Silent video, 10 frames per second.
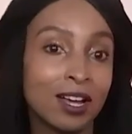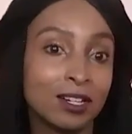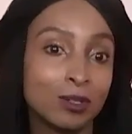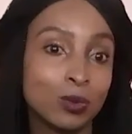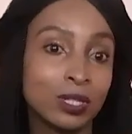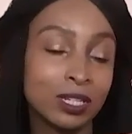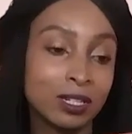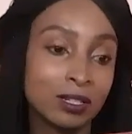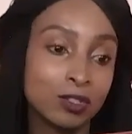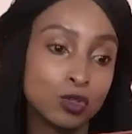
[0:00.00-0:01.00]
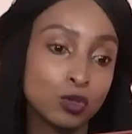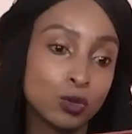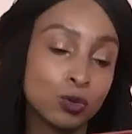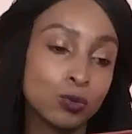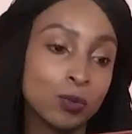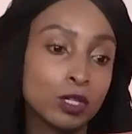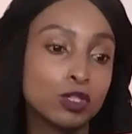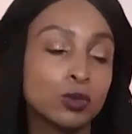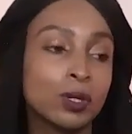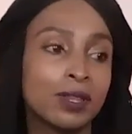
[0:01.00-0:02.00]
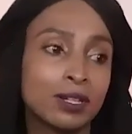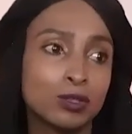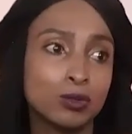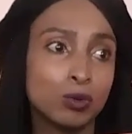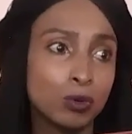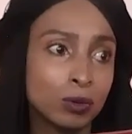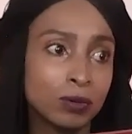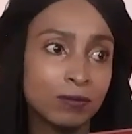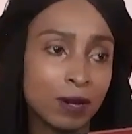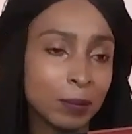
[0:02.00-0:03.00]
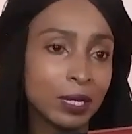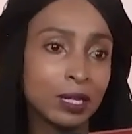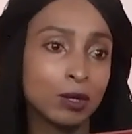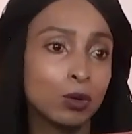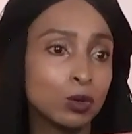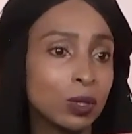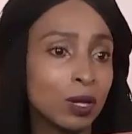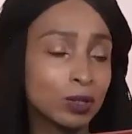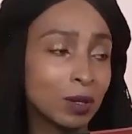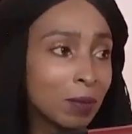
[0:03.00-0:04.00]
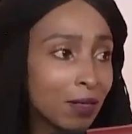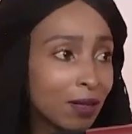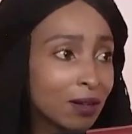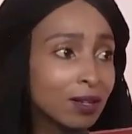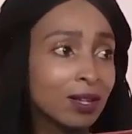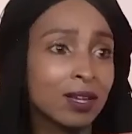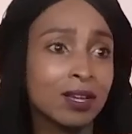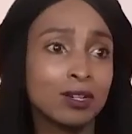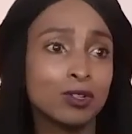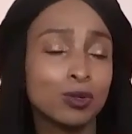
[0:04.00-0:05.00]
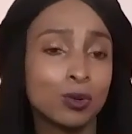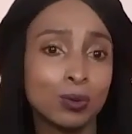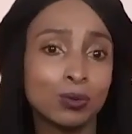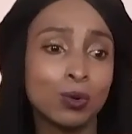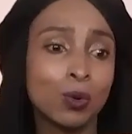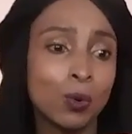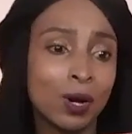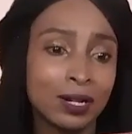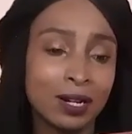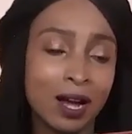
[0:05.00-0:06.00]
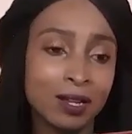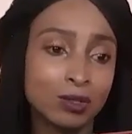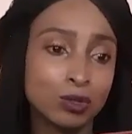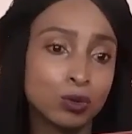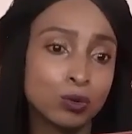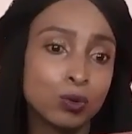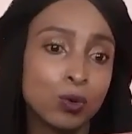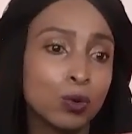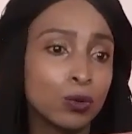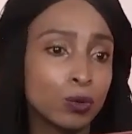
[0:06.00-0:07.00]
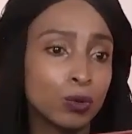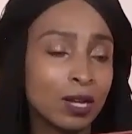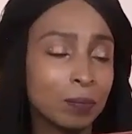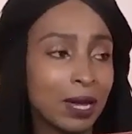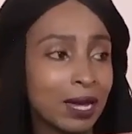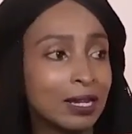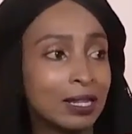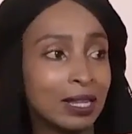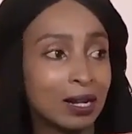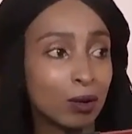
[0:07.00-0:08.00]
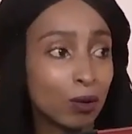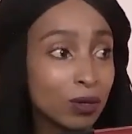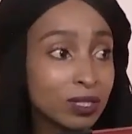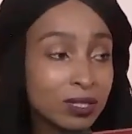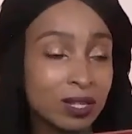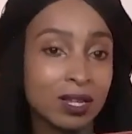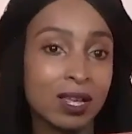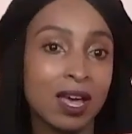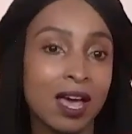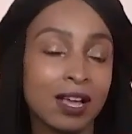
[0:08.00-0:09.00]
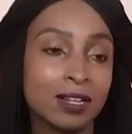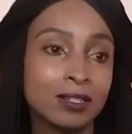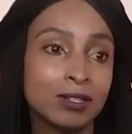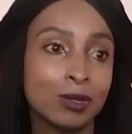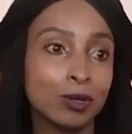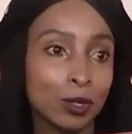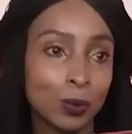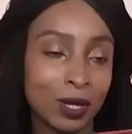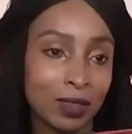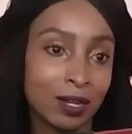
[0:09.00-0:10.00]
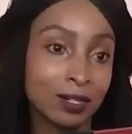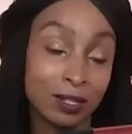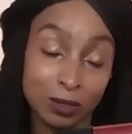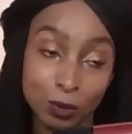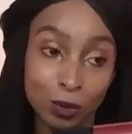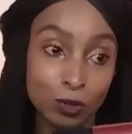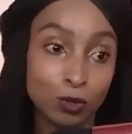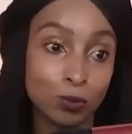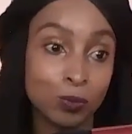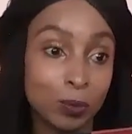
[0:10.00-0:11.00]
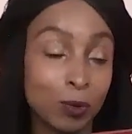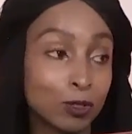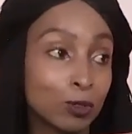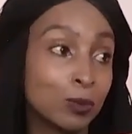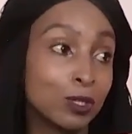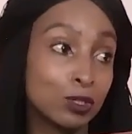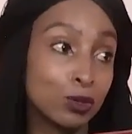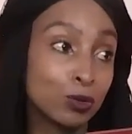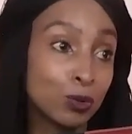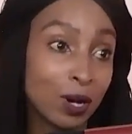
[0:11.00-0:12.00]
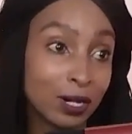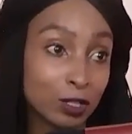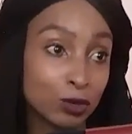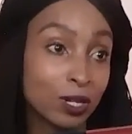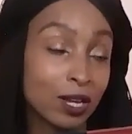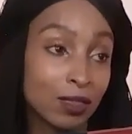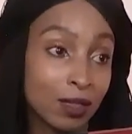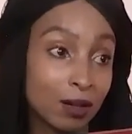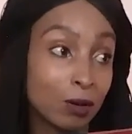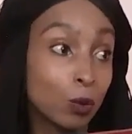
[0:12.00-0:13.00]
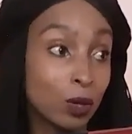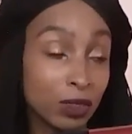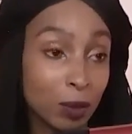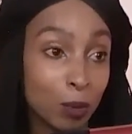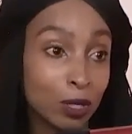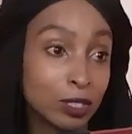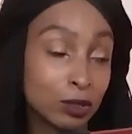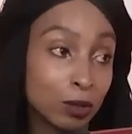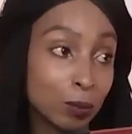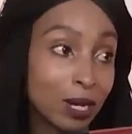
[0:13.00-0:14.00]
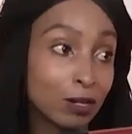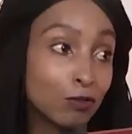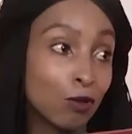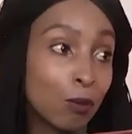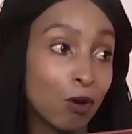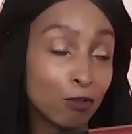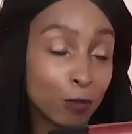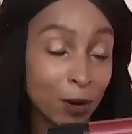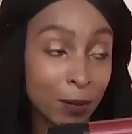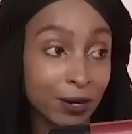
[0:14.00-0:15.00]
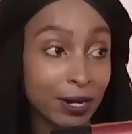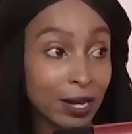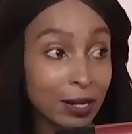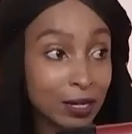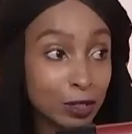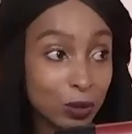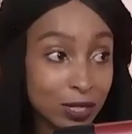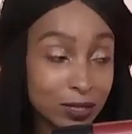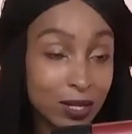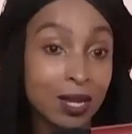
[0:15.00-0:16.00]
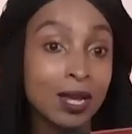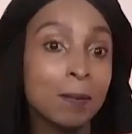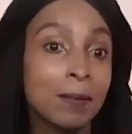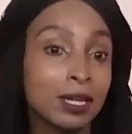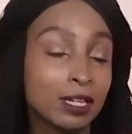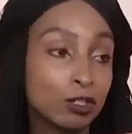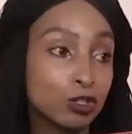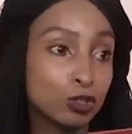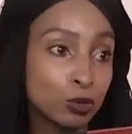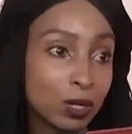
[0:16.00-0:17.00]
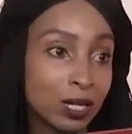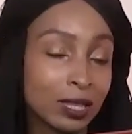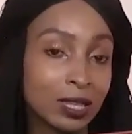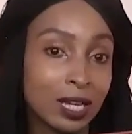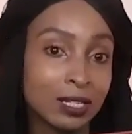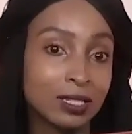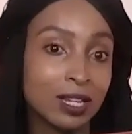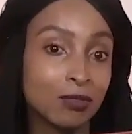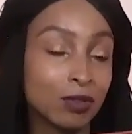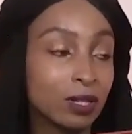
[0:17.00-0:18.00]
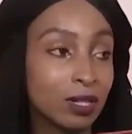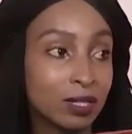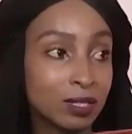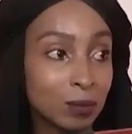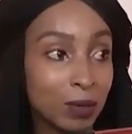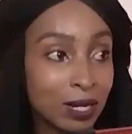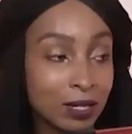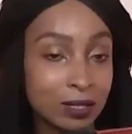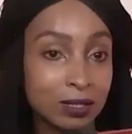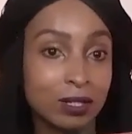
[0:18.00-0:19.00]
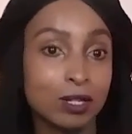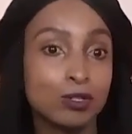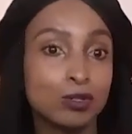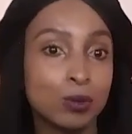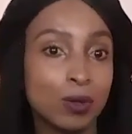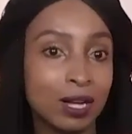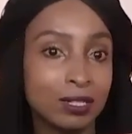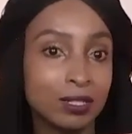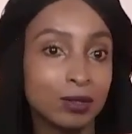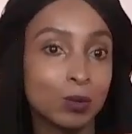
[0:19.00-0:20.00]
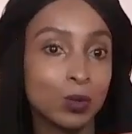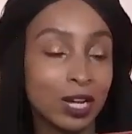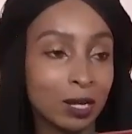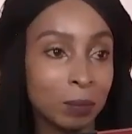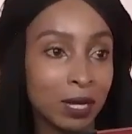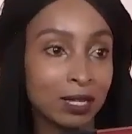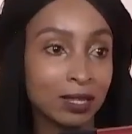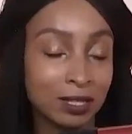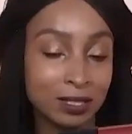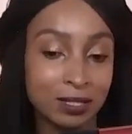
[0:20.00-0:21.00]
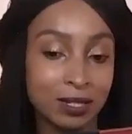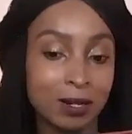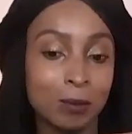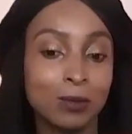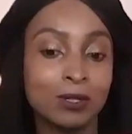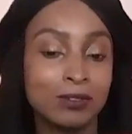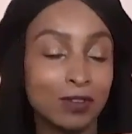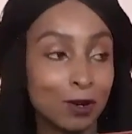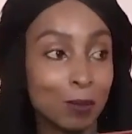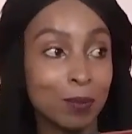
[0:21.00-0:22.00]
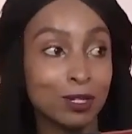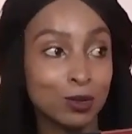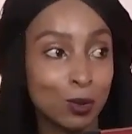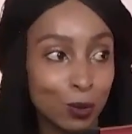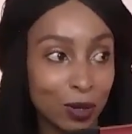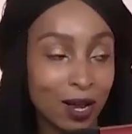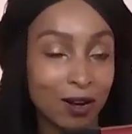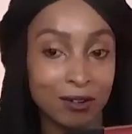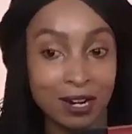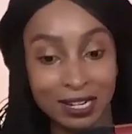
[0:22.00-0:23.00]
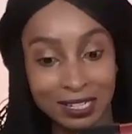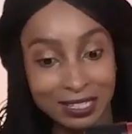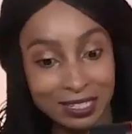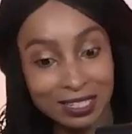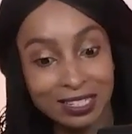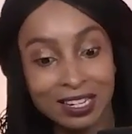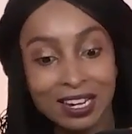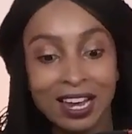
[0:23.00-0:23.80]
And we need to make sure that no family goes without a mother. You know, no one has to go through that pain and that loss. And the only way that is going to be possible is through working together with the political platform of primary care networks, making sure that everything is in place so that we can make the sustainable development goal a reality.